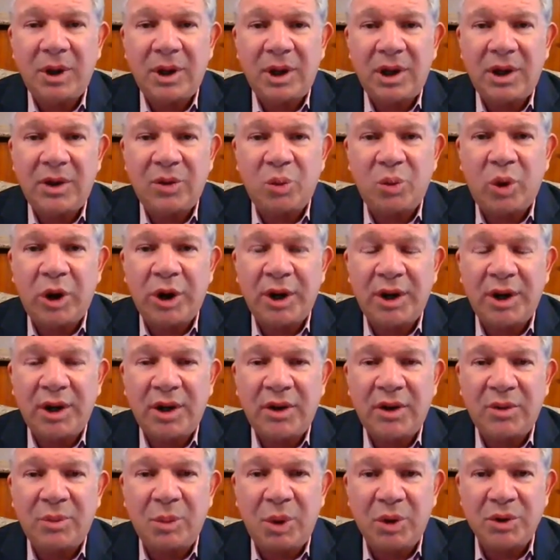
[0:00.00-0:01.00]
is what
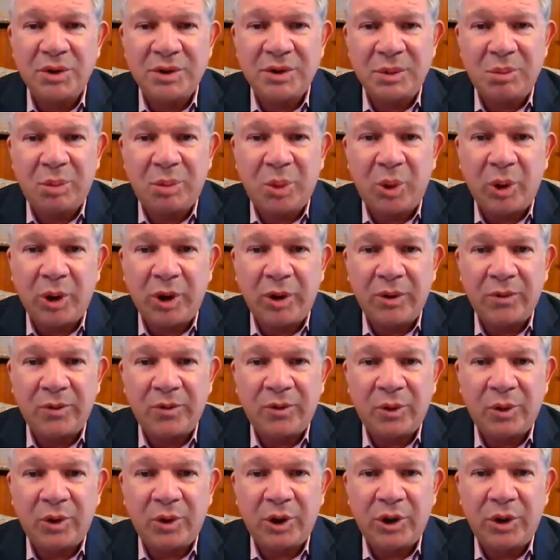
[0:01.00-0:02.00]
is most important
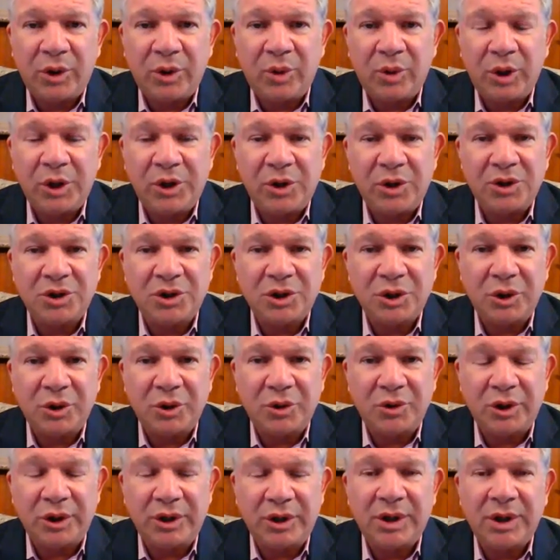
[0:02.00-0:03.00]
for you and your
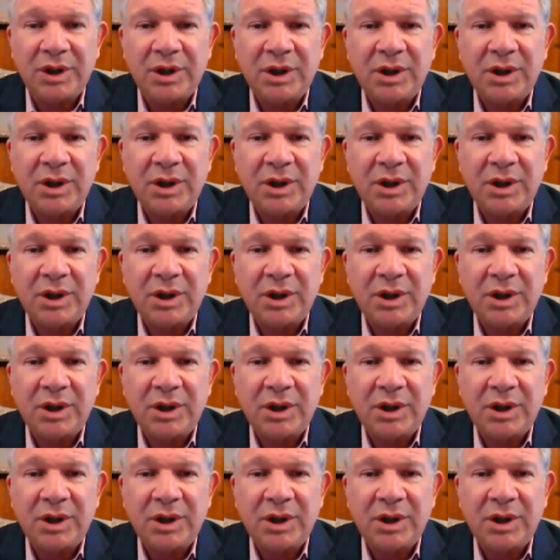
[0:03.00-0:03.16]
children.